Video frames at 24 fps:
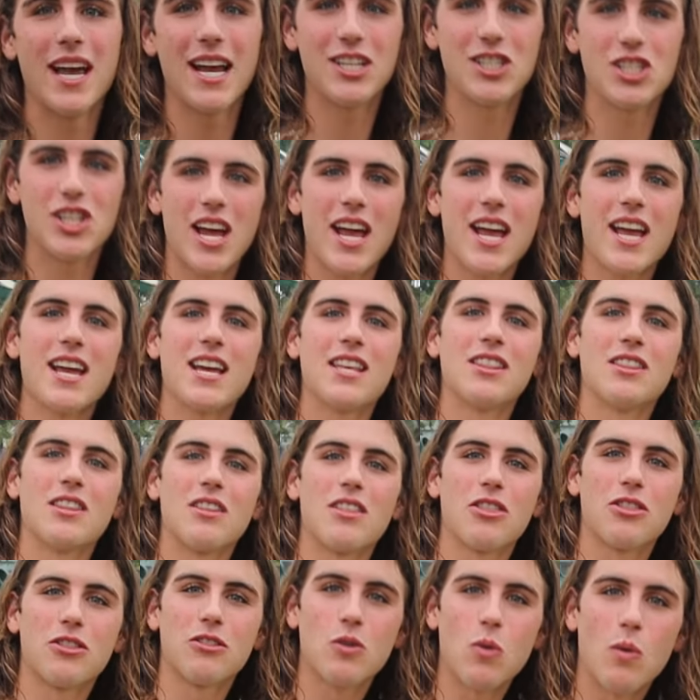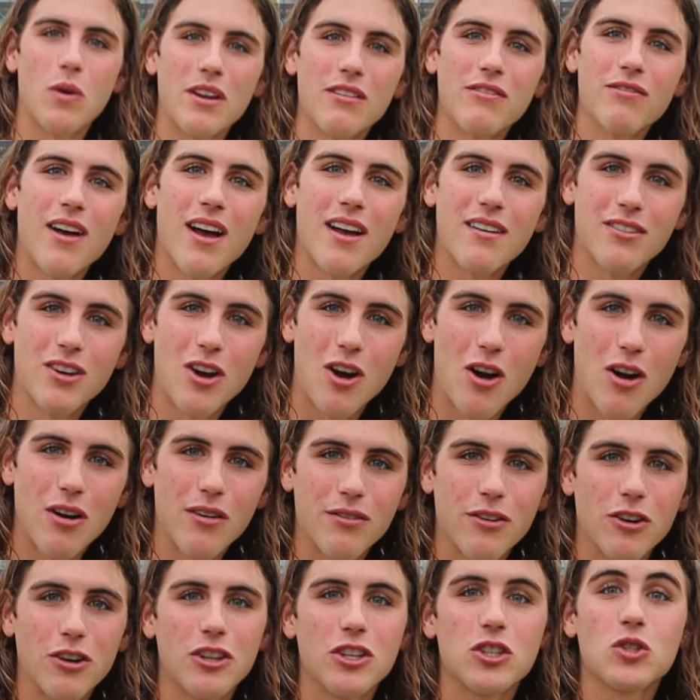HA and the 25
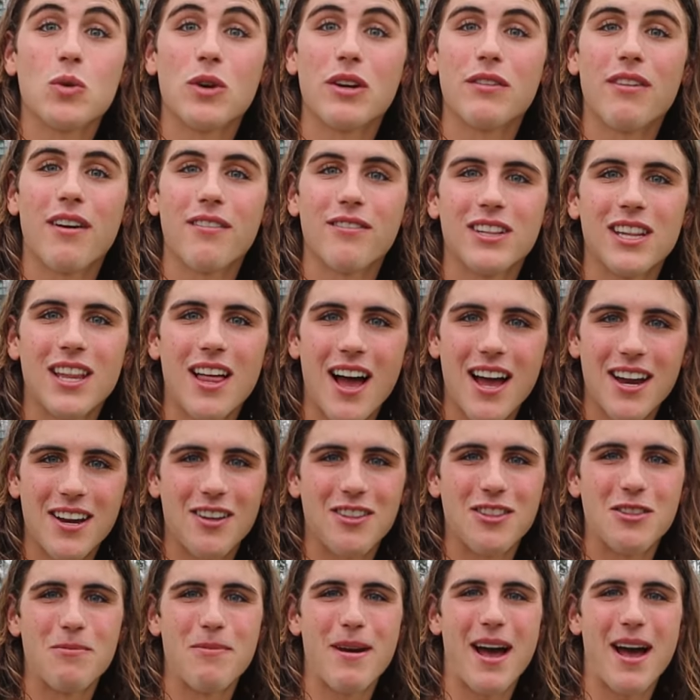carve, or the 25 glide on the